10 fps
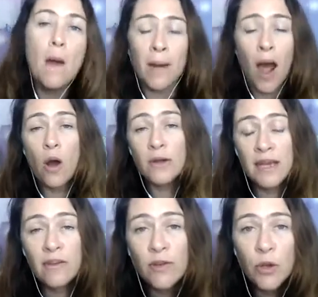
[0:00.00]
But I'll
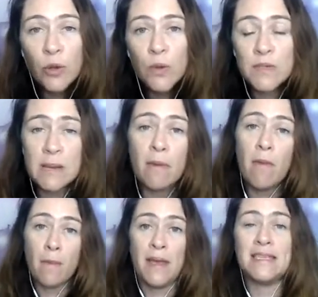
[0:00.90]
give you some of
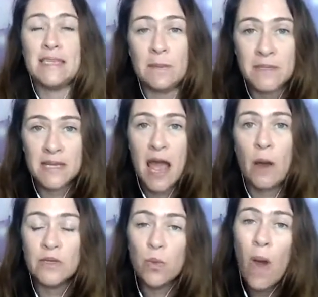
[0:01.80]
my best tips
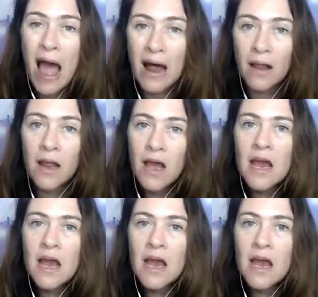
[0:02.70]
now as well.